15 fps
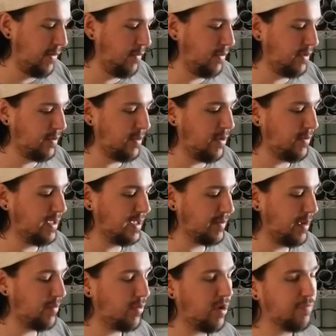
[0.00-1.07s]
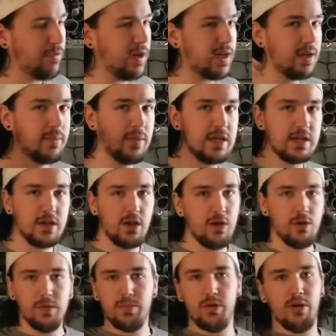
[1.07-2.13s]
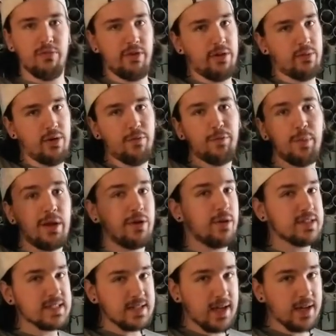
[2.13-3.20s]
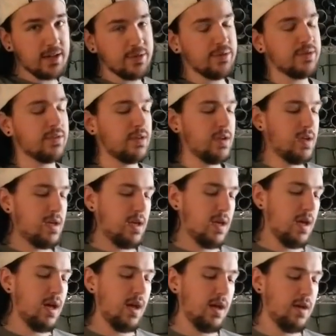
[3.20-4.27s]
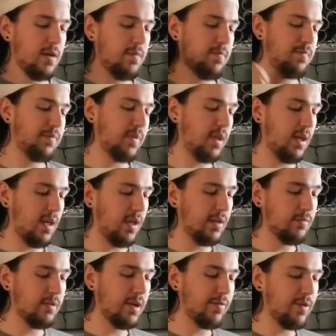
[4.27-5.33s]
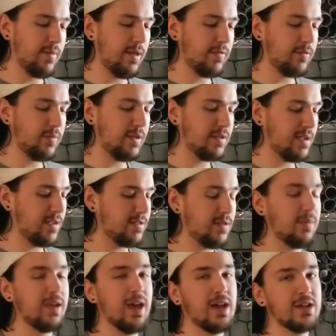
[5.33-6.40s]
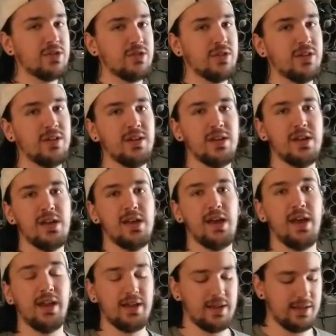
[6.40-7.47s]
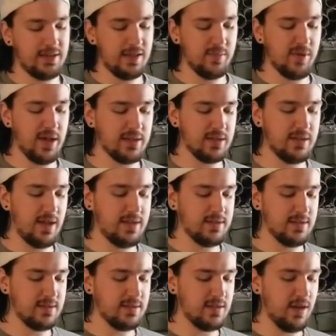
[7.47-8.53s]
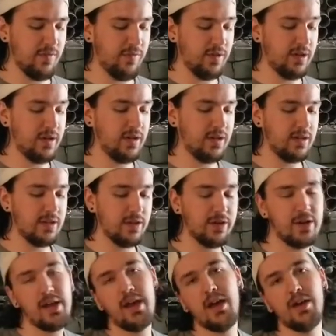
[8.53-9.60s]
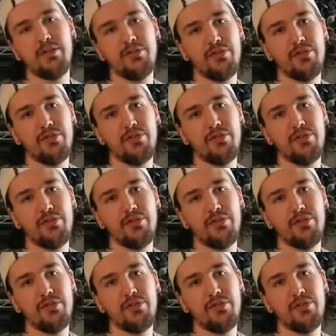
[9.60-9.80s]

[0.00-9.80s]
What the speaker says: worry about making my profit. I can make all the profit I want for my crested geckos. And whatever I make from these guys can be extra. And I can keep back the nicest stuff, and in a year and a half,